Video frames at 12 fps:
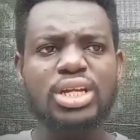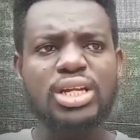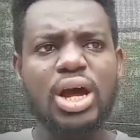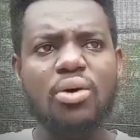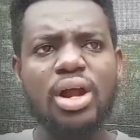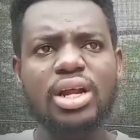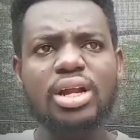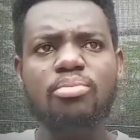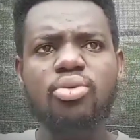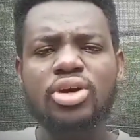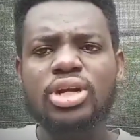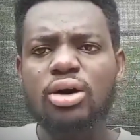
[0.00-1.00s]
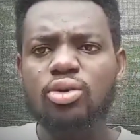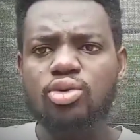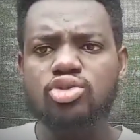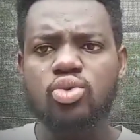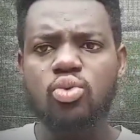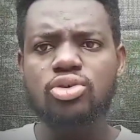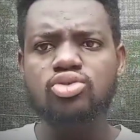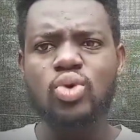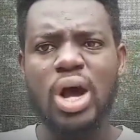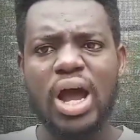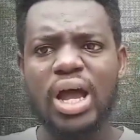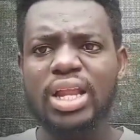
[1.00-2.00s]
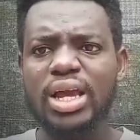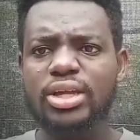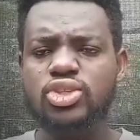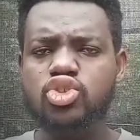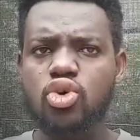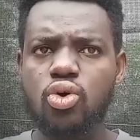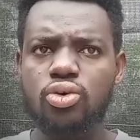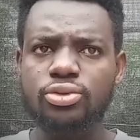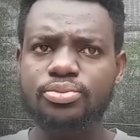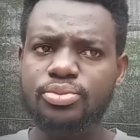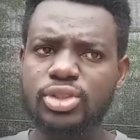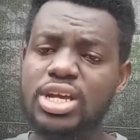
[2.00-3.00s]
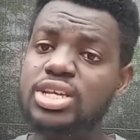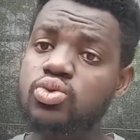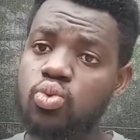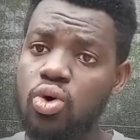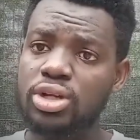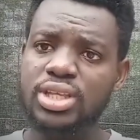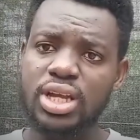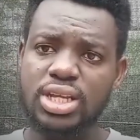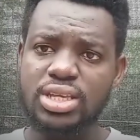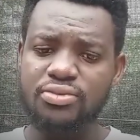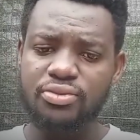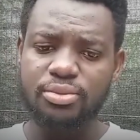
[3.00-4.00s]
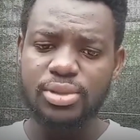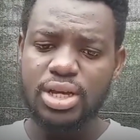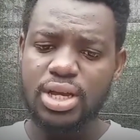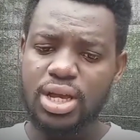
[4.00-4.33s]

Now another point I would also want to highlight on is water leaf.